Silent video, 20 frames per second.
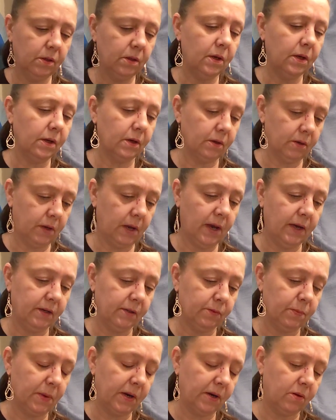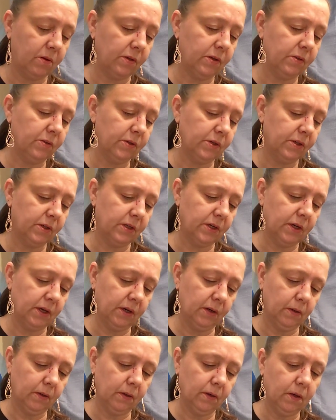It has medical uses in
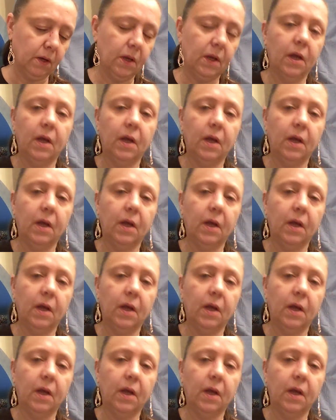here.